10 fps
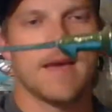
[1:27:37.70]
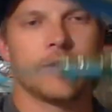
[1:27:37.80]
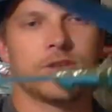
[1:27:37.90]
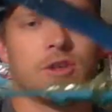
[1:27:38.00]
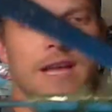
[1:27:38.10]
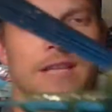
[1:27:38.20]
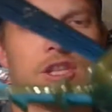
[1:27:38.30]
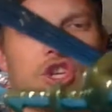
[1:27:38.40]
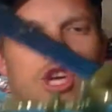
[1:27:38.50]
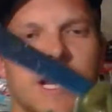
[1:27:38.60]
So that's the
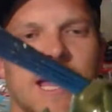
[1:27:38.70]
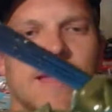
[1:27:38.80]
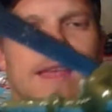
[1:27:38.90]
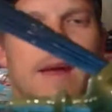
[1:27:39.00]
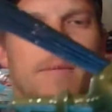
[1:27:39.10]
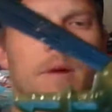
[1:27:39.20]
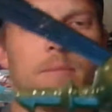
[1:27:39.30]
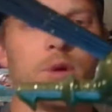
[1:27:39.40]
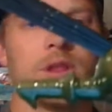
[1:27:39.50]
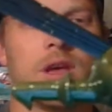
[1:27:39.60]
jig head that I'm going to
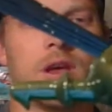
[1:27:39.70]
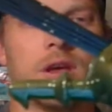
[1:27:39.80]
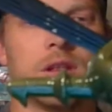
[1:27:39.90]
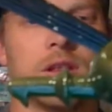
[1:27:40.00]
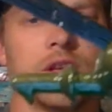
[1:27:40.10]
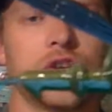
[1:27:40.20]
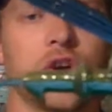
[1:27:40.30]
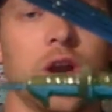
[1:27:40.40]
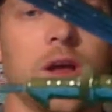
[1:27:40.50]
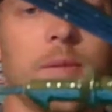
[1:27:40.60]
put the, the
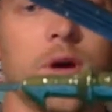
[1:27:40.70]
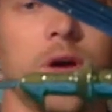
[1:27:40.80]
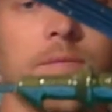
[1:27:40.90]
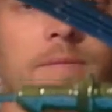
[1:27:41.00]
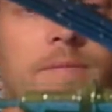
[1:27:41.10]
skirt up on.